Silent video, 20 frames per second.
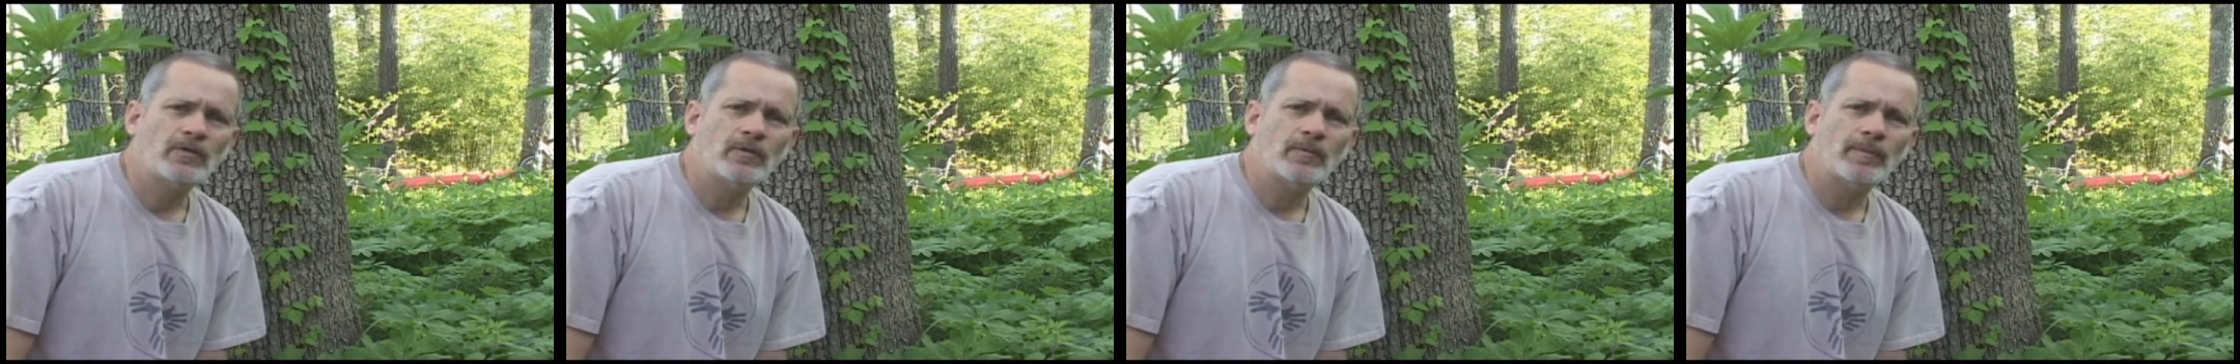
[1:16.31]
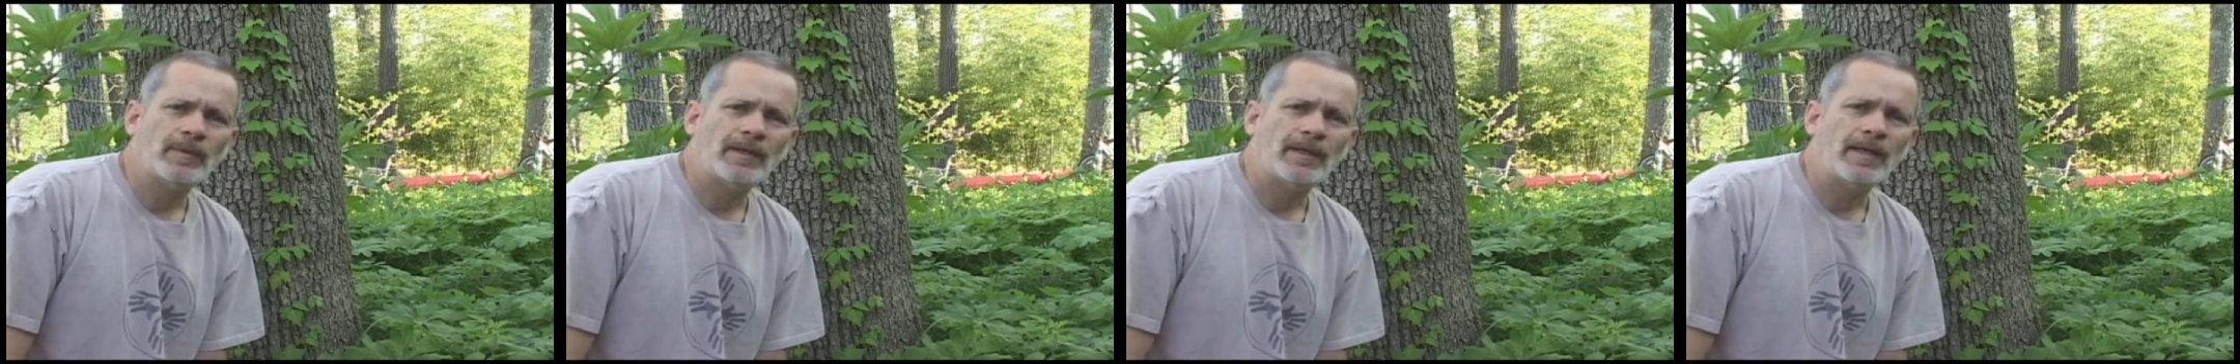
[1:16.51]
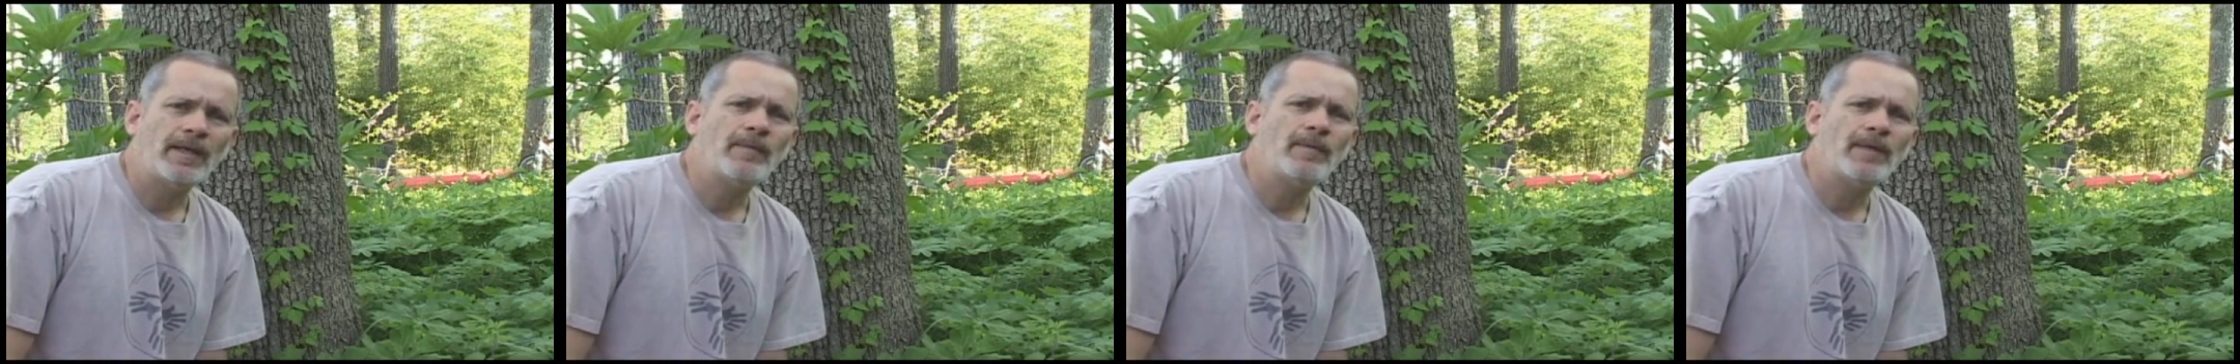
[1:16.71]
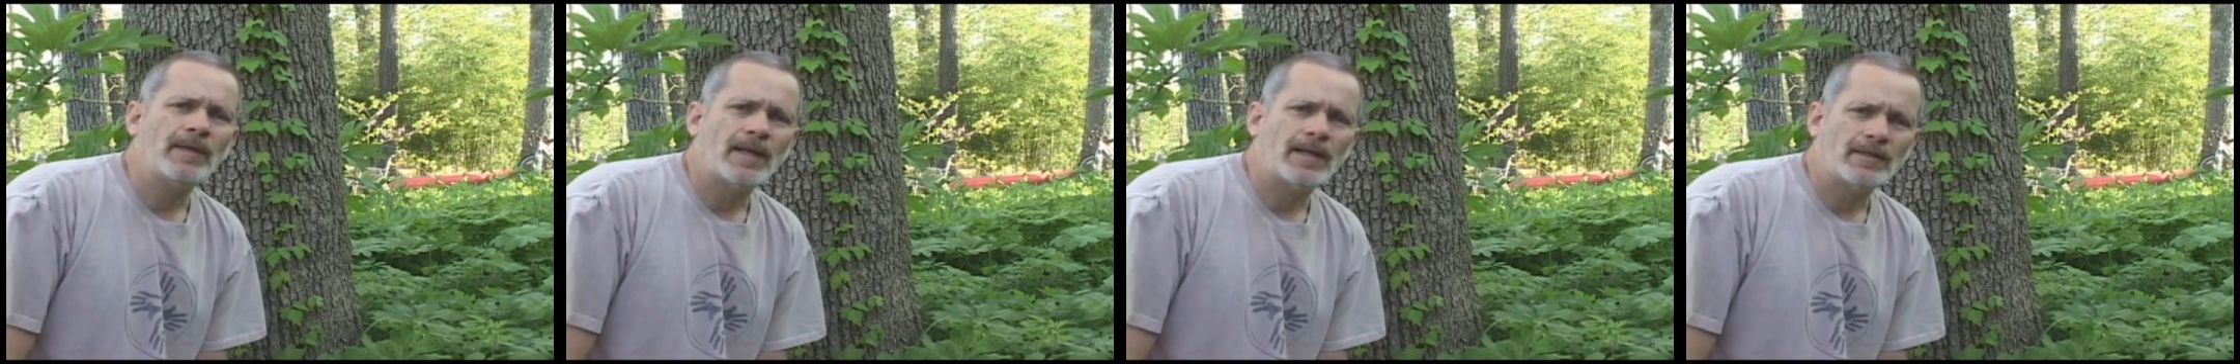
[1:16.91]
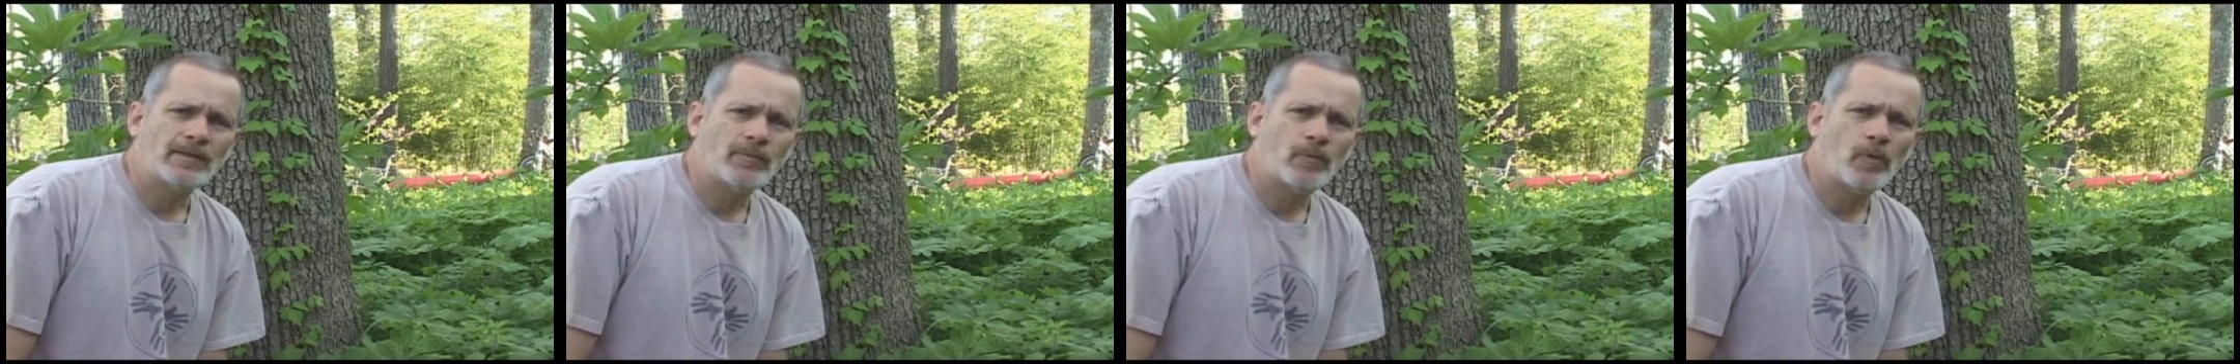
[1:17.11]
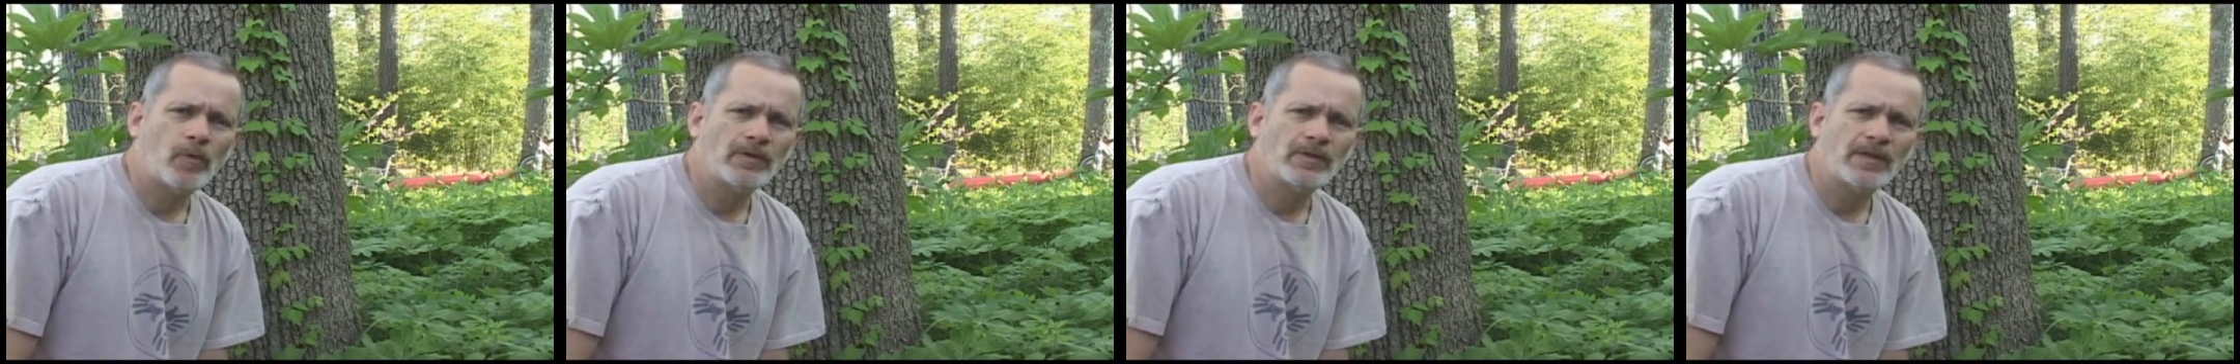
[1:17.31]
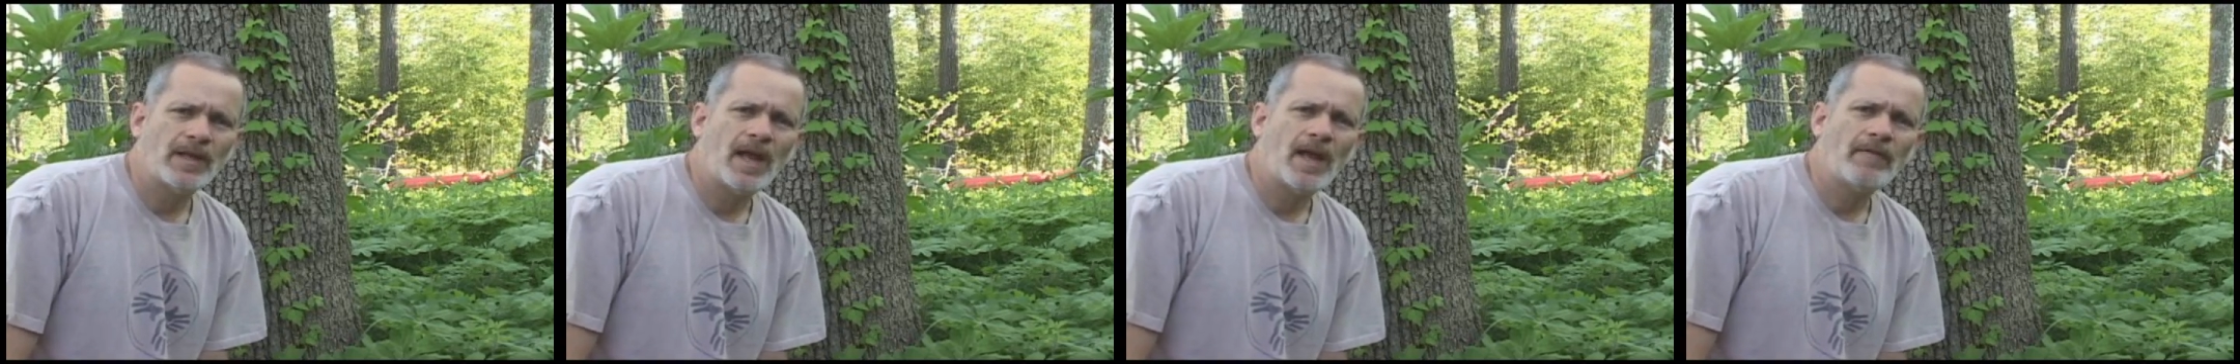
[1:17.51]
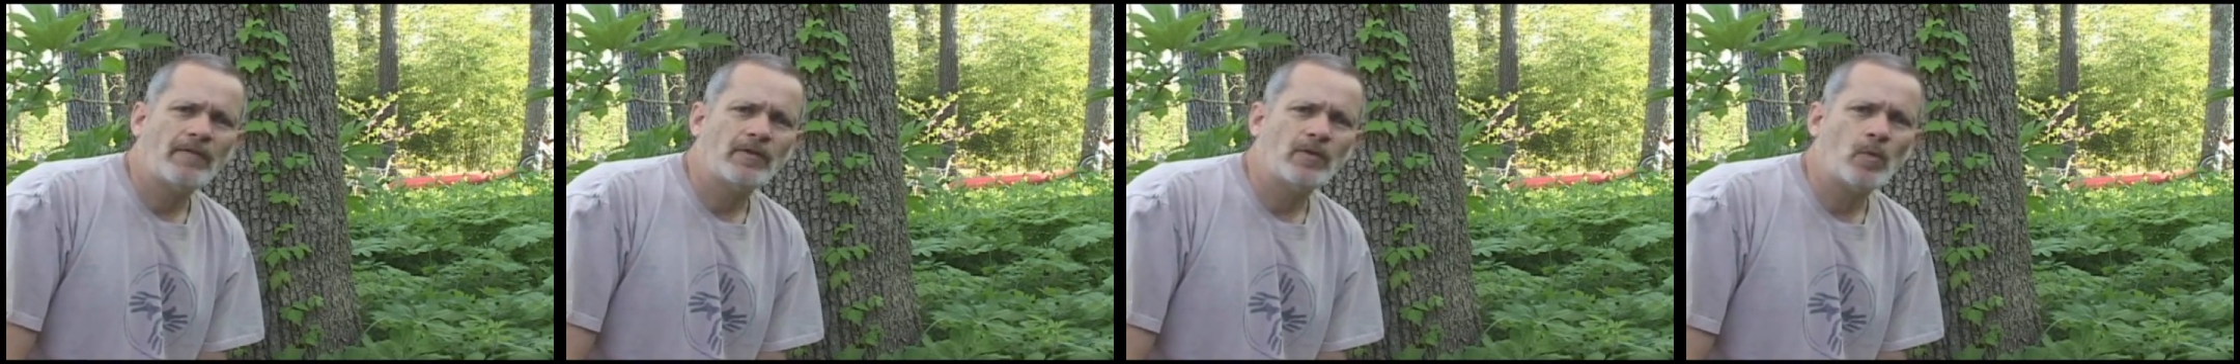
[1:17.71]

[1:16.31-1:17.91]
you'll be immunized to poison ivy,